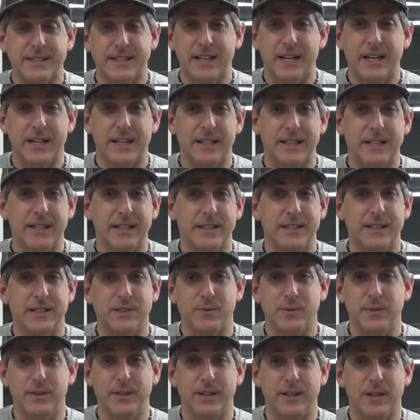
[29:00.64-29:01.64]
the kind of thing
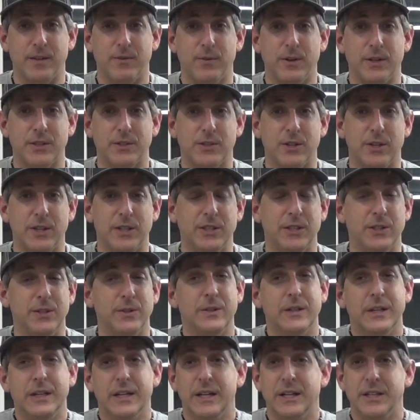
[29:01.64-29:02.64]
that's really going to frustrate
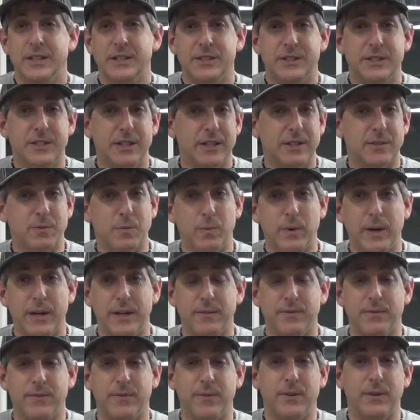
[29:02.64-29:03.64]
you, just
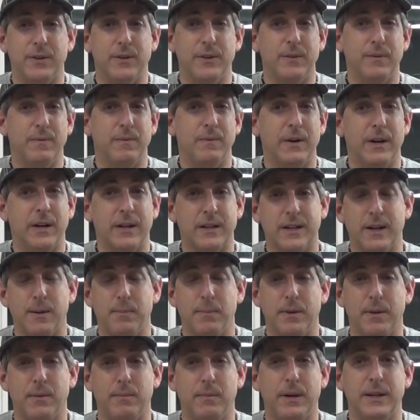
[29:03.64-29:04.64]
wait for a
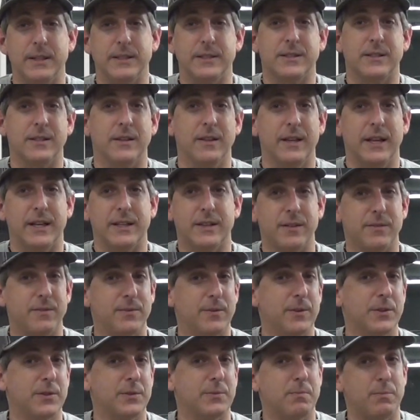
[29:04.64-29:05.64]
couple of months, let the
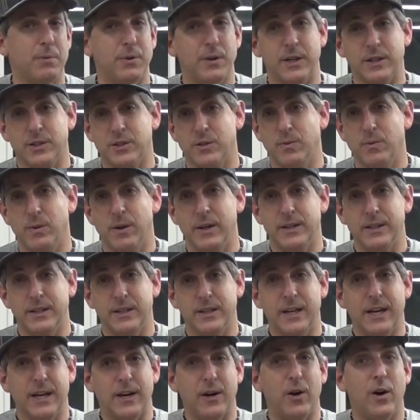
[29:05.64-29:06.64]
first production run
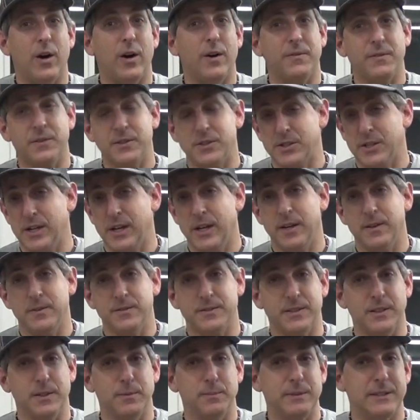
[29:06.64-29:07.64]
get off the
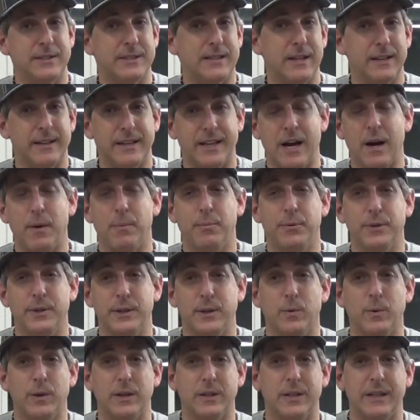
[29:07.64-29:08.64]
shelves. They'll be selling out pretty
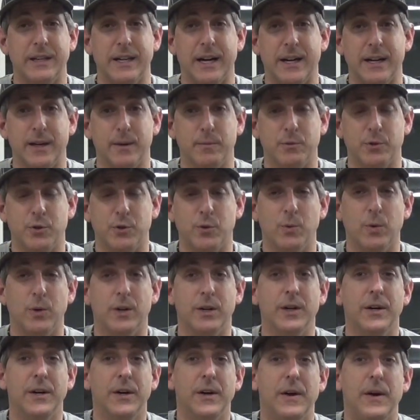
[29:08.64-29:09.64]
quickly, I am
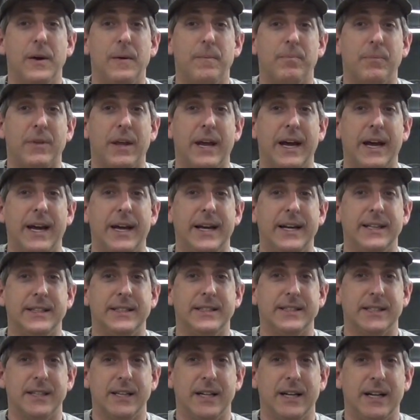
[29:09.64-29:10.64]
sure,
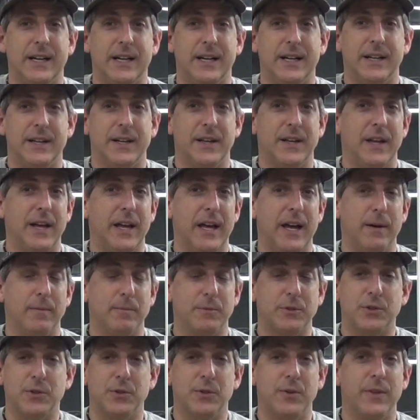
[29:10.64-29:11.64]
and I'm
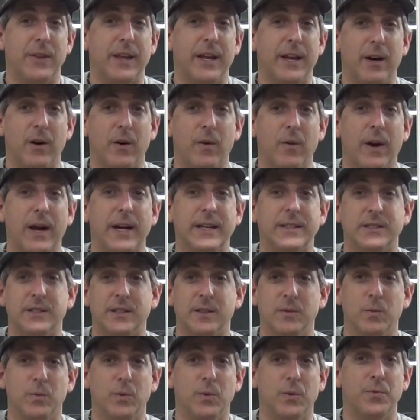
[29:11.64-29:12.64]
sure that
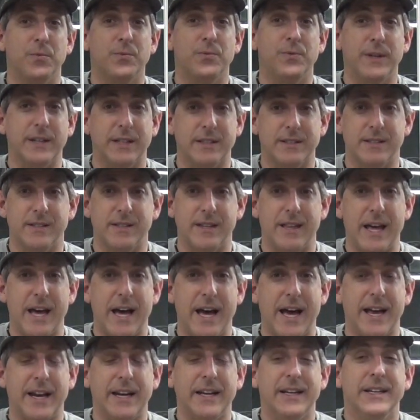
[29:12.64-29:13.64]
Horizon will fix
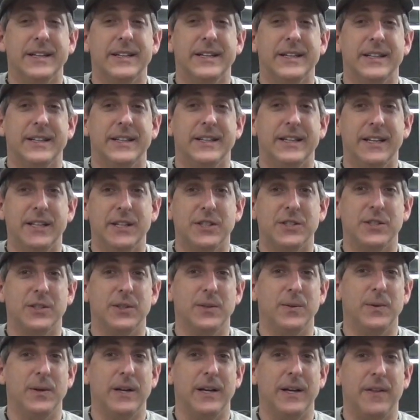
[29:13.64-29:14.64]
that
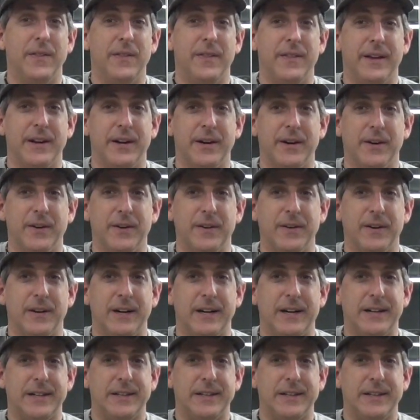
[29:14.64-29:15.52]
issue in their